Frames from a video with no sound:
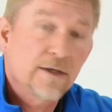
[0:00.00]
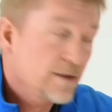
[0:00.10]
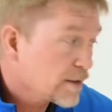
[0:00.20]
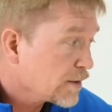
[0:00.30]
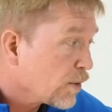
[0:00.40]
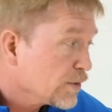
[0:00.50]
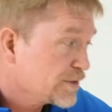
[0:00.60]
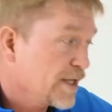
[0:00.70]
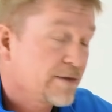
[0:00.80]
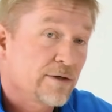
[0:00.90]
and the whole
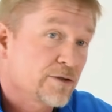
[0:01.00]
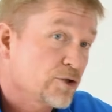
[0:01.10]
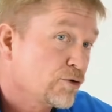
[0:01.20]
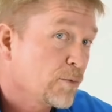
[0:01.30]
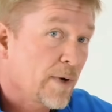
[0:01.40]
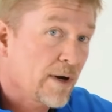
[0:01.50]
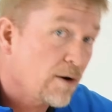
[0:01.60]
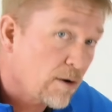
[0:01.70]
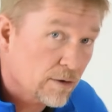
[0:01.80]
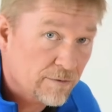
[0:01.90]
intent there is to trim away
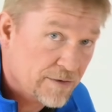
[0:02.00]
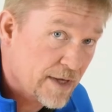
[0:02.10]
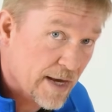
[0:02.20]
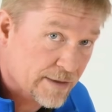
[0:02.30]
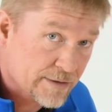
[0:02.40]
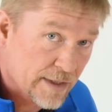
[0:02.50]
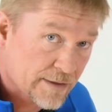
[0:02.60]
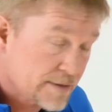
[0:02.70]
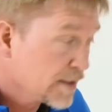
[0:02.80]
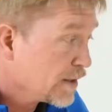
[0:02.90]
all of the
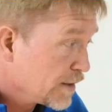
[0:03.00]
excess.